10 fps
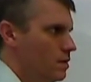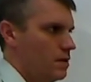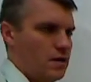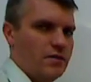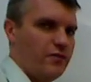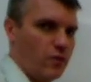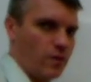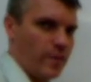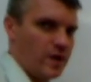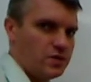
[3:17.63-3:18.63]
there are
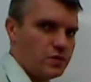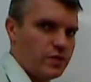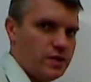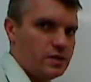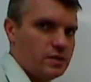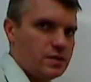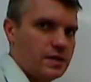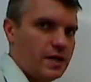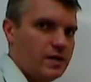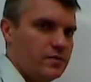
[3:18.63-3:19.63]
four major reasons
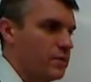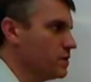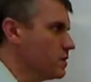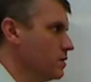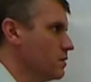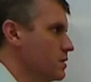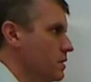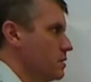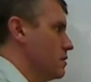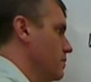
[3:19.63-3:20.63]
to have a muscular
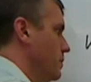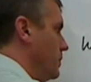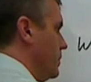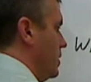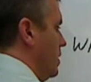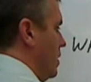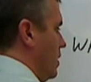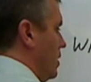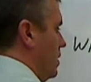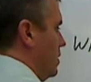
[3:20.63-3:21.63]
system.
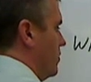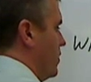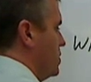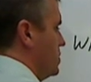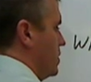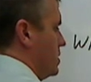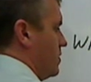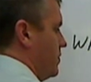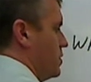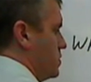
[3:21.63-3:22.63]
The first one is
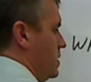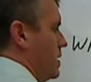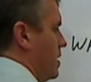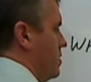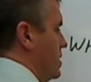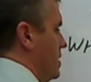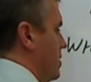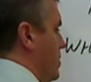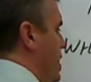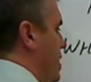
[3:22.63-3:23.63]
the first one that comes
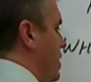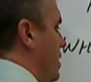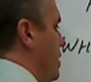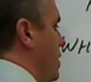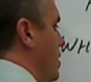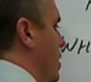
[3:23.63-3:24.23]
into my head,